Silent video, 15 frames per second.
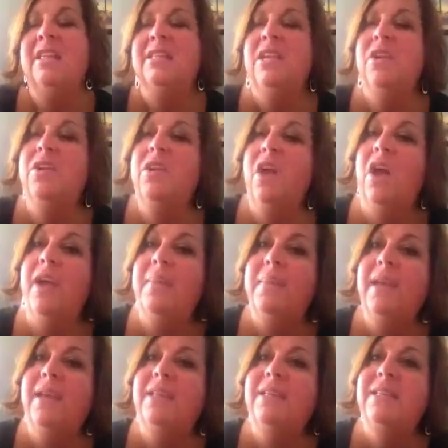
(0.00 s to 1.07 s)
So I'm
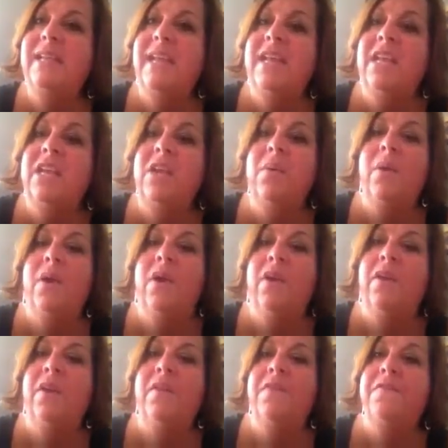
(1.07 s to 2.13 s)
going to take you
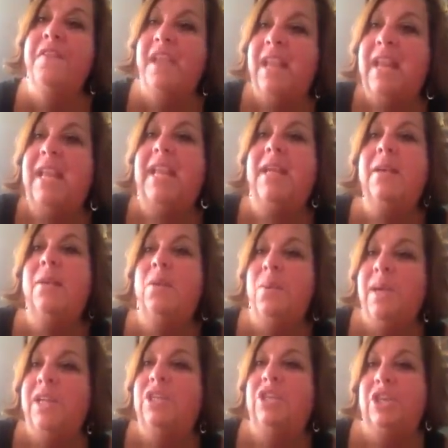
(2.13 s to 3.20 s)
on a fairly
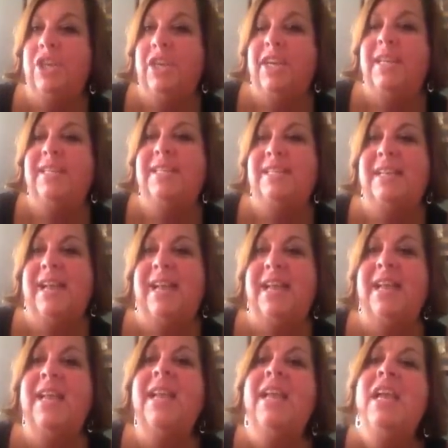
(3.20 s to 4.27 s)
quick journey
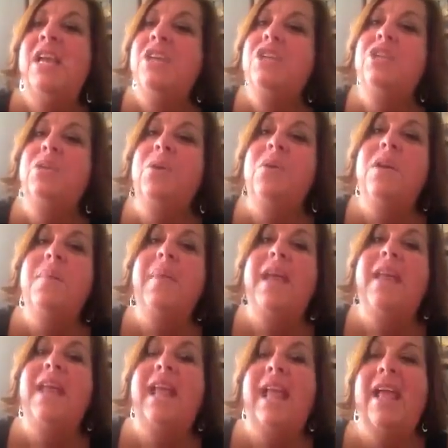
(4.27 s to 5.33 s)
today to talk
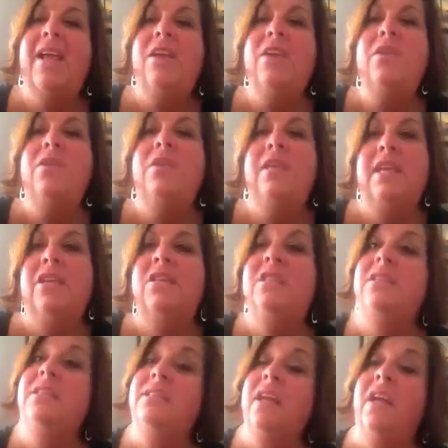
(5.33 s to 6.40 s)
about how you then
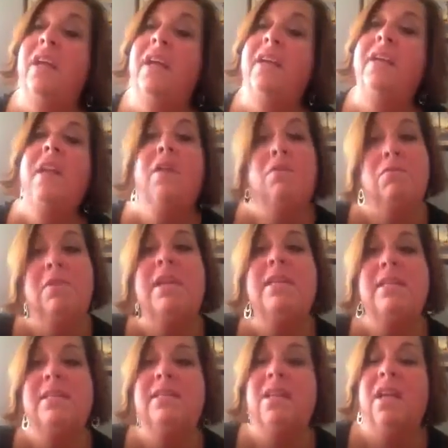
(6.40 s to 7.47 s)
design and
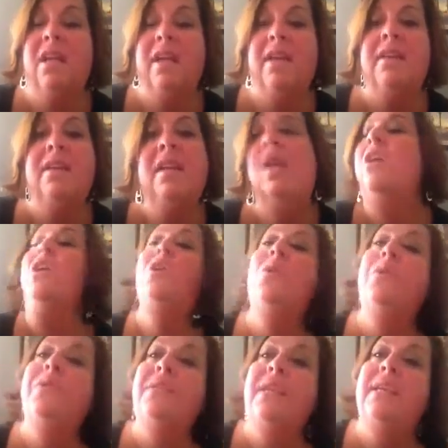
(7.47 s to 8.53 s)
redesign
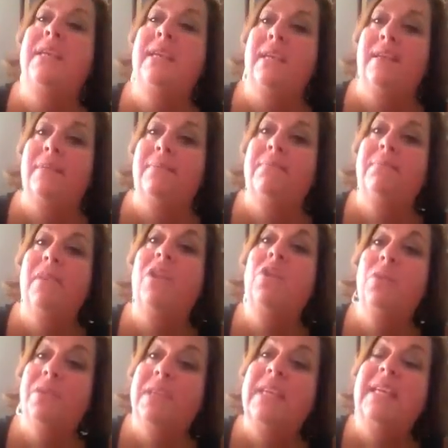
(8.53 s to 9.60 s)
your thinking and
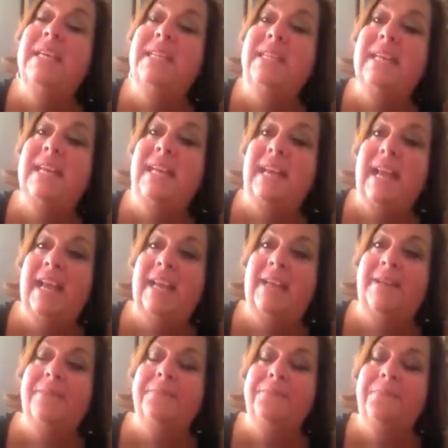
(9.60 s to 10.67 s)
your thinking
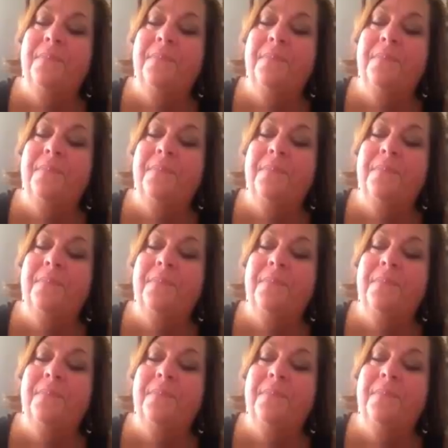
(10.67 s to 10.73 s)
DNA.